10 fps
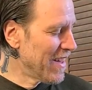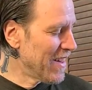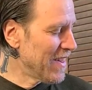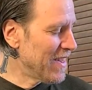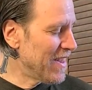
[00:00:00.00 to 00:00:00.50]

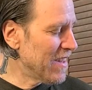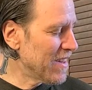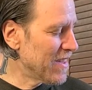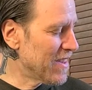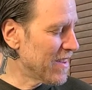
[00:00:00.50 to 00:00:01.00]

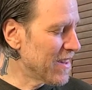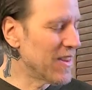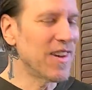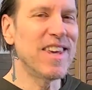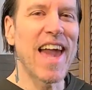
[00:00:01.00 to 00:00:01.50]

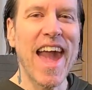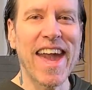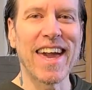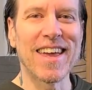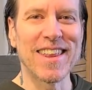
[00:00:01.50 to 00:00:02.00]

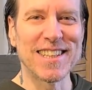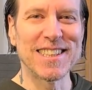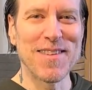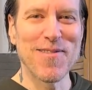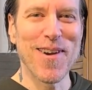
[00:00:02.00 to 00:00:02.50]
yank, the
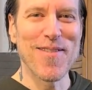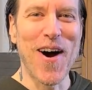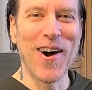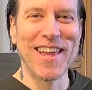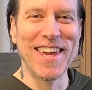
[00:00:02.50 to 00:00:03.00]
Stevie Ray
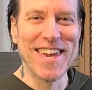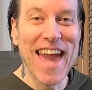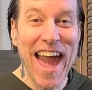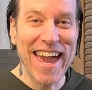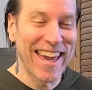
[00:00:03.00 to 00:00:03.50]
Vaughan
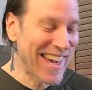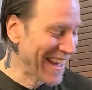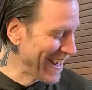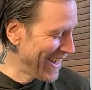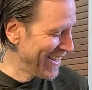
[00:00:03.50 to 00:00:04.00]

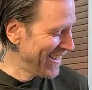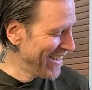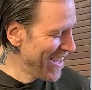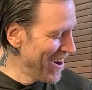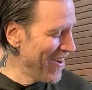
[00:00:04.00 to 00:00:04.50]
yank.
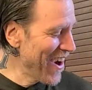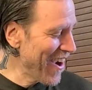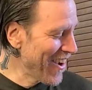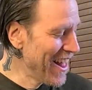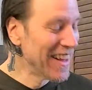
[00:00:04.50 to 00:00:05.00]

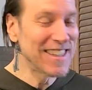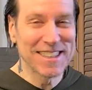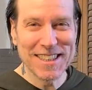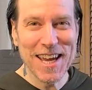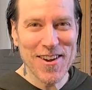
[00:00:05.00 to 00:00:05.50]
Where,
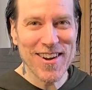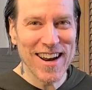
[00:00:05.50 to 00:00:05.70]
let's say you're an